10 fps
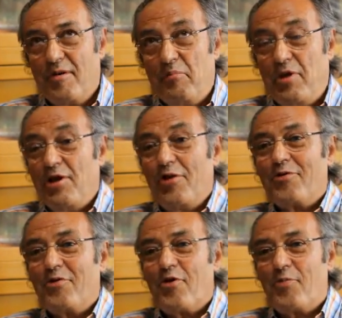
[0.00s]
below
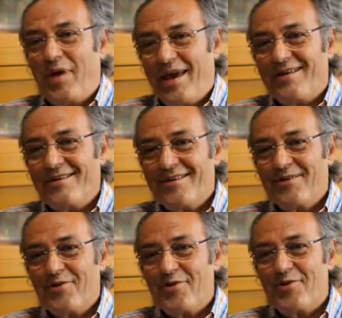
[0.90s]
Euro
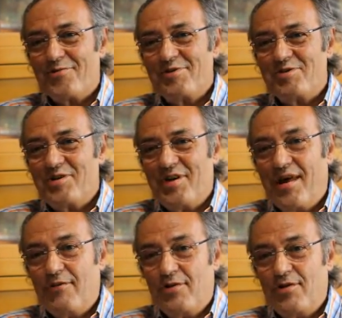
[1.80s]
region
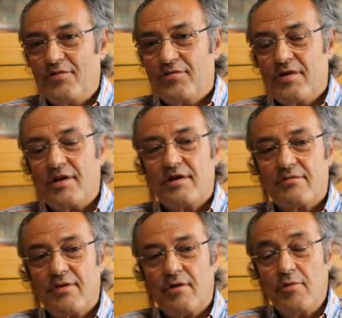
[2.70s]
levels.
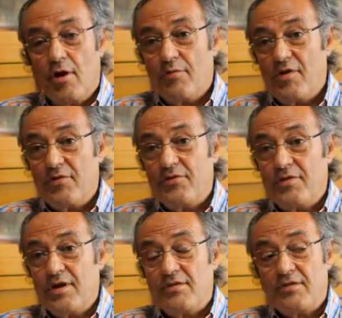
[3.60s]
There's
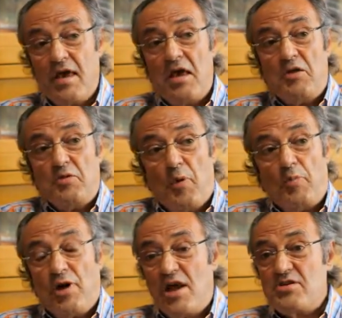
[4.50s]
this. The
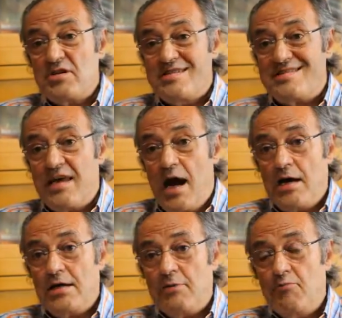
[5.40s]
population is young.